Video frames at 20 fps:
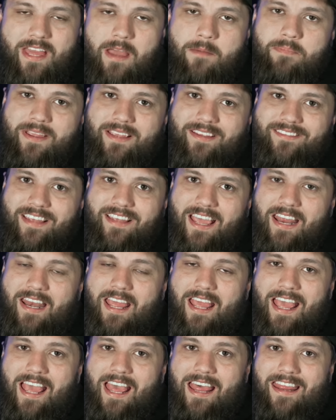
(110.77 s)
that being
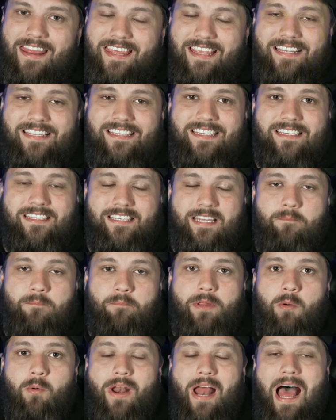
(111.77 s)
said, this is
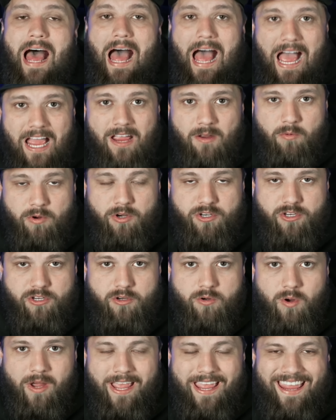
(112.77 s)
simply what I would
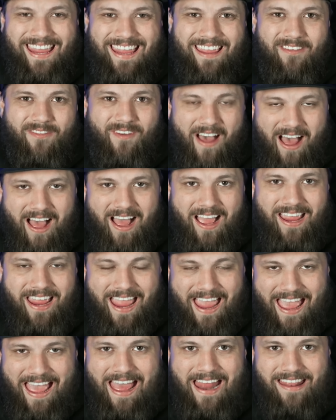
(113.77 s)
do if I
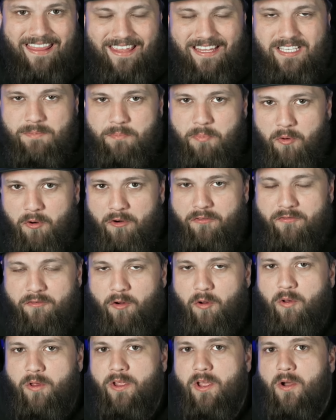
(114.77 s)
had this
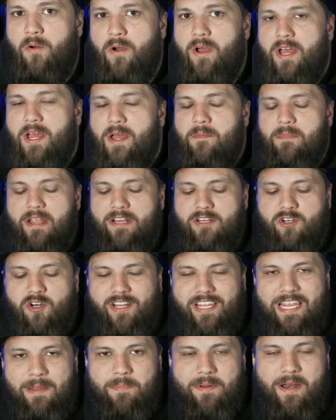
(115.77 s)
portfolio. Make sure
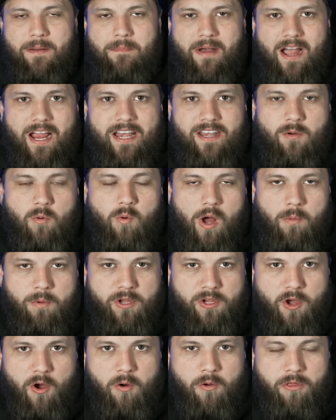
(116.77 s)
to keep it in mind while
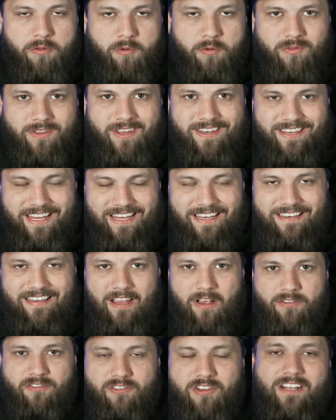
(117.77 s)
we go through the
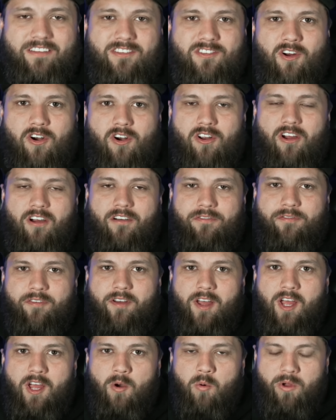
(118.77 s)
details. Let's start off
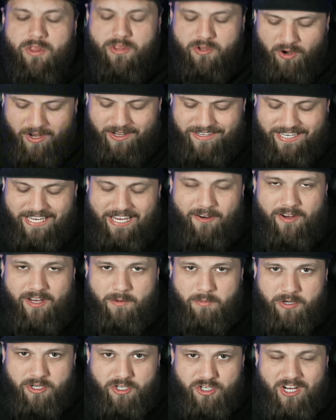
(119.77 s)
with criteria
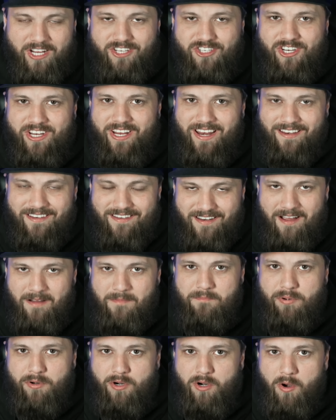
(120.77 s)
we're judging.
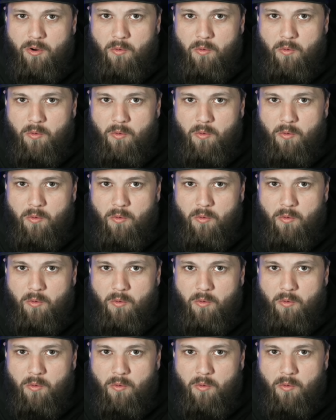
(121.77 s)
Number